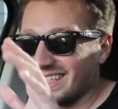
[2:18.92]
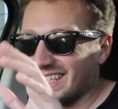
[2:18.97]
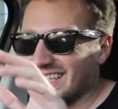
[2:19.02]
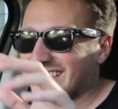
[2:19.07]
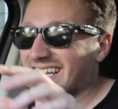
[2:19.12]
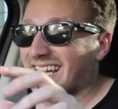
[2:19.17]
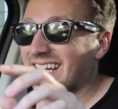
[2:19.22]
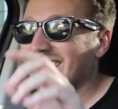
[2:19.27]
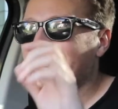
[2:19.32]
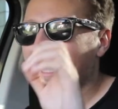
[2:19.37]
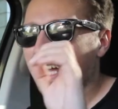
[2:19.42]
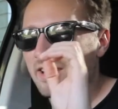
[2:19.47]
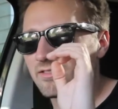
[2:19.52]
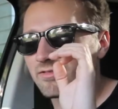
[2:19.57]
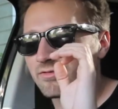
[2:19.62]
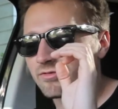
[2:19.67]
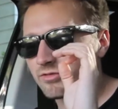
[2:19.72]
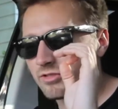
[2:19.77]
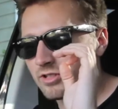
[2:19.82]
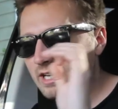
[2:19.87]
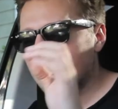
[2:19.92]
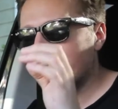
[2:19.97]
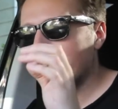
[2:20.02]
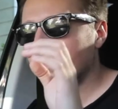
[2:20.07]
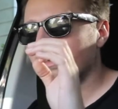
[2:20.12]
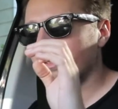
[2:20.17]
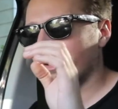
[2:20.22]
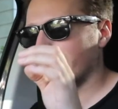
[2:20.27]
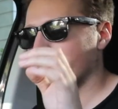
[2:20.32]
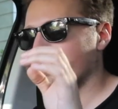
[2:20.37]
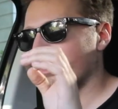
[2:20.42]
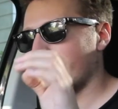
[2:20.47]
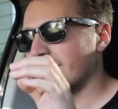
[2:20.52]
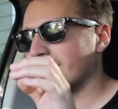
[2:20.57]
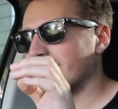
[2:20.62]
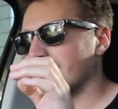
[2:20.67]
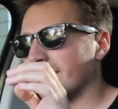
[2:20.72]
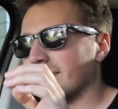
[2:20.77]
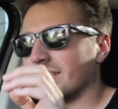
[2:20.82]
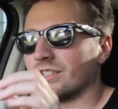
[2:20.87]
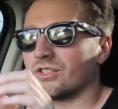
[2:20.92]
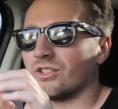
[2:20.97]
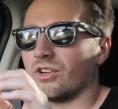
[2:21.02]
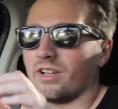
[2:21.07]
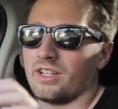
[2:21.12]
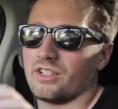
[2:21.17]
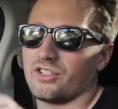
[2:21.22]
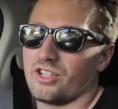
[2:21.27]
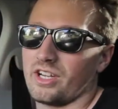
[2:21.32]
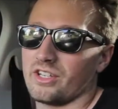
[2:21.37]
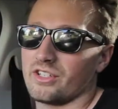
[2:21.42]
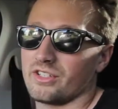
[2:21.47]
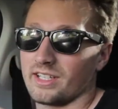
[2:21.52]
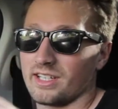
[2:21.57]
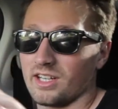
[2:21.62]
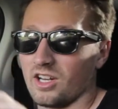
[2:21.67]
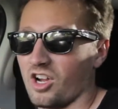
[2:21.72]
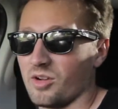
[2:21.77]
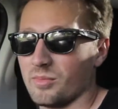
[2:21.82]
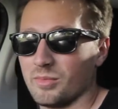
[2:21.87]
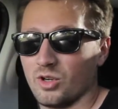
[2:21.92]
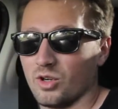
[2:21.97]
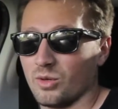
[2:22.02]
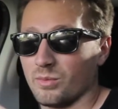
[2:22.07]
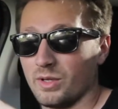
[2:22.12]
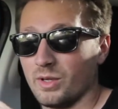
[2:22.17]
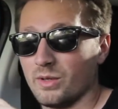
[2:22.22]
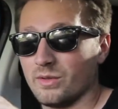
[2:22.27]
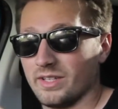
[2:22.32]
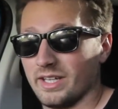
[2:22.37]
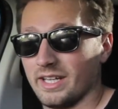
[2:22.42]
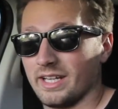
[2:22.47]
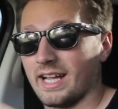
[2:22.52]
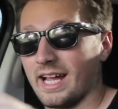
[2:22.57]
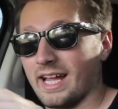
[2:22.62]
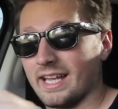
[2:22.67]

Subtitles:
it can get really frustrating trying to change the climate or music